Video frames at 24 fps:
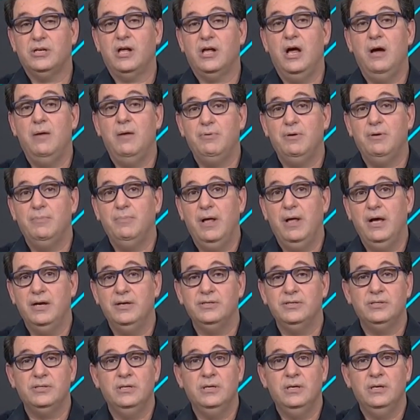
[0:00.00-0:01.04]
to
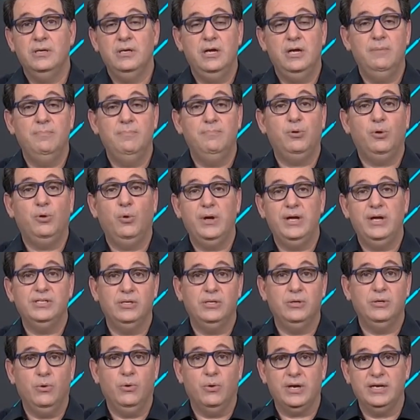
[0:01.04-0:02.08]
compromise
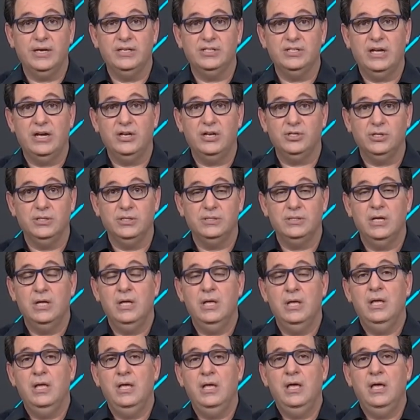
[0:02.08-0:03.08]
employees and organizations.